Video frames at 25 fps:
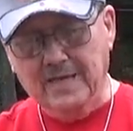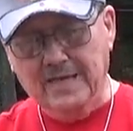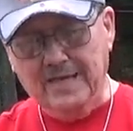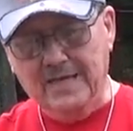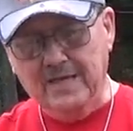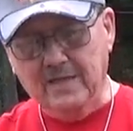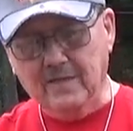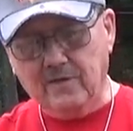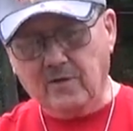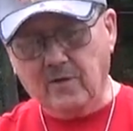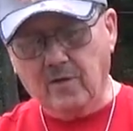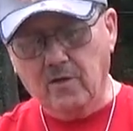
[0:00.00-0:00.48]

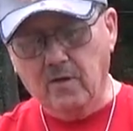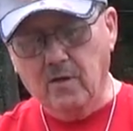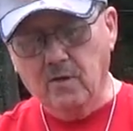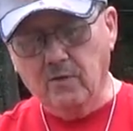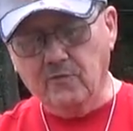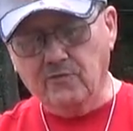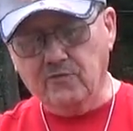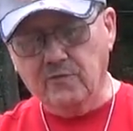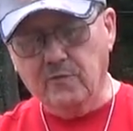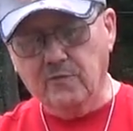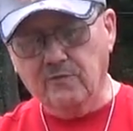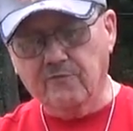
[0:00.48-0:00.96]
in
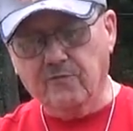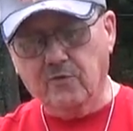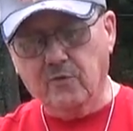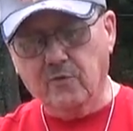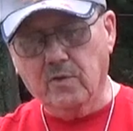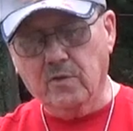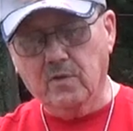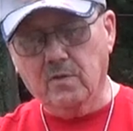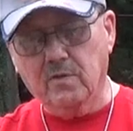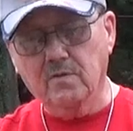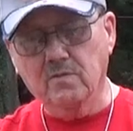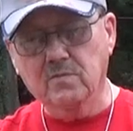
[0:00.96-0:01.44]
closer
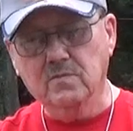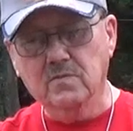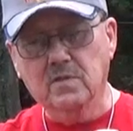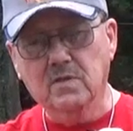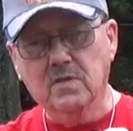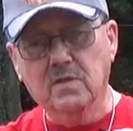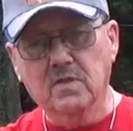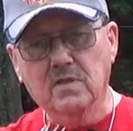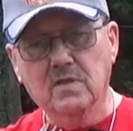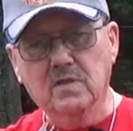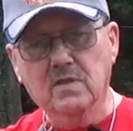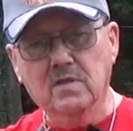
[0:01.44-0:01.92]
for
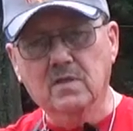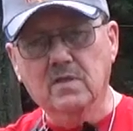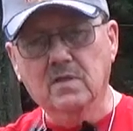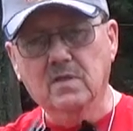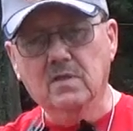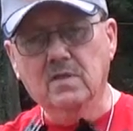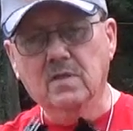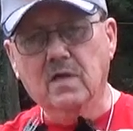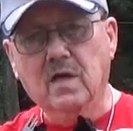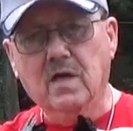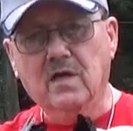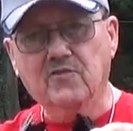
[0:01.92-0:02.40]

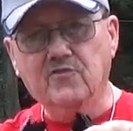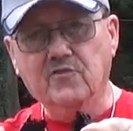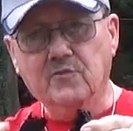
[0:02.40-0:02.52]
a